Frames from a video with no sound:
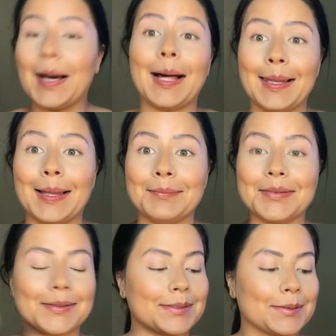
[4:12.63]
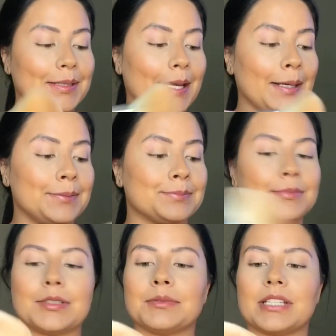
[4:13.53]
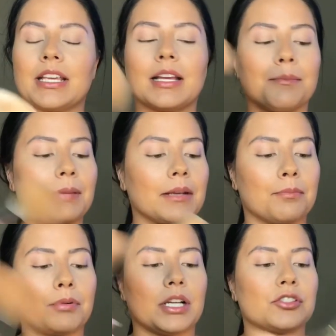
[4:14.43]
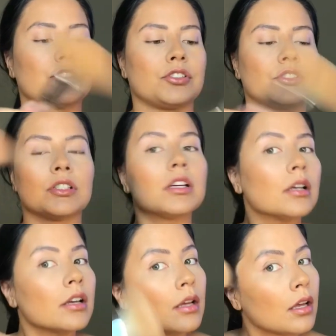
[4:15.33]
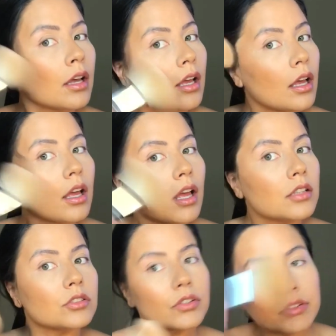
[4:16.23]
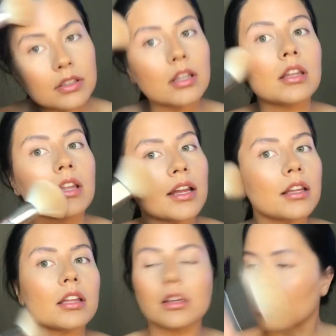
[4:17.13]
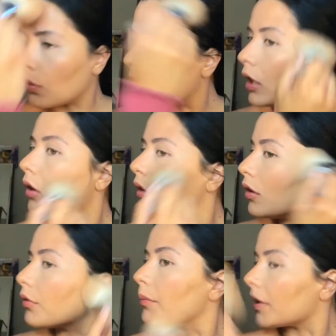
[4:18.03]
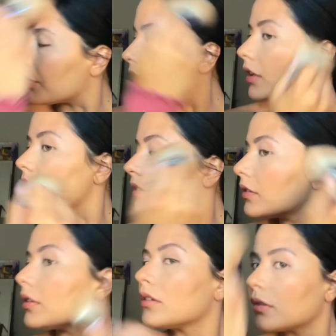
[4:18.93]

I love it. Okay, so I'm taking a big brush and just lightly going all over my face.